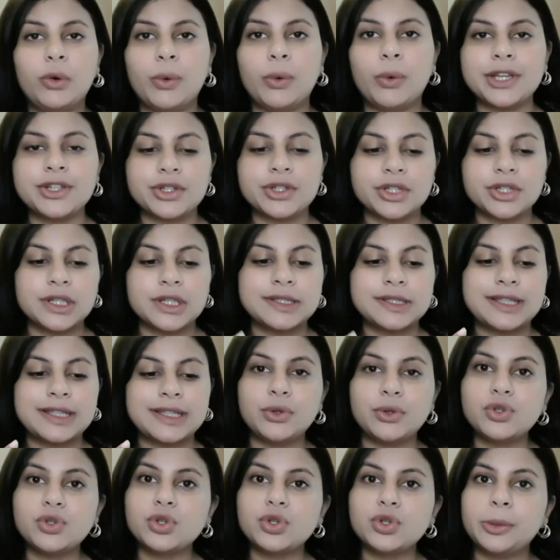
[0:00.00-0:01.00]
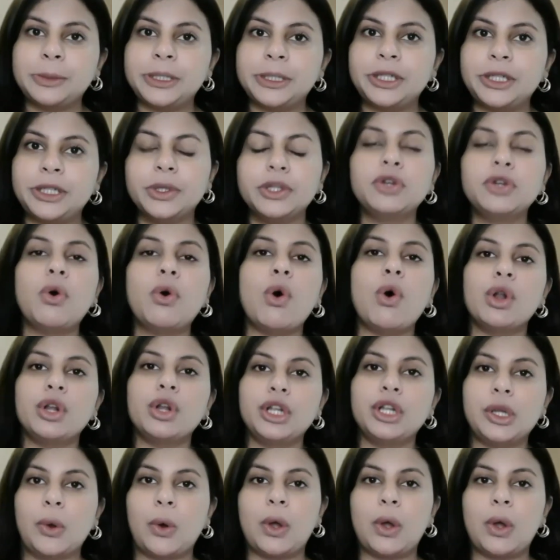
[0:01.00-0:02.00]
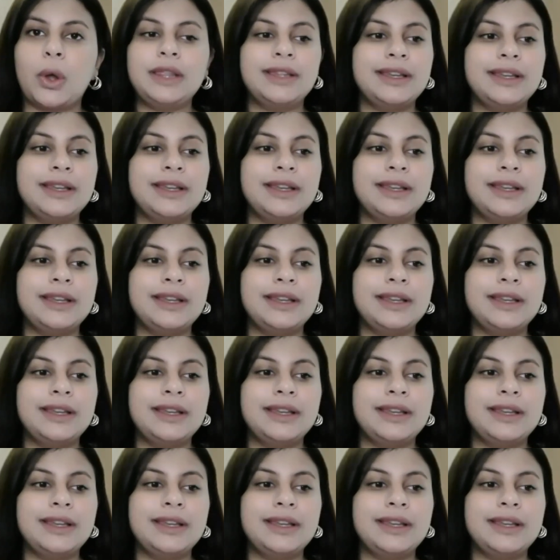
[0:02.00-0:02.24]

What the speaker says: questions that you should be doing all in all,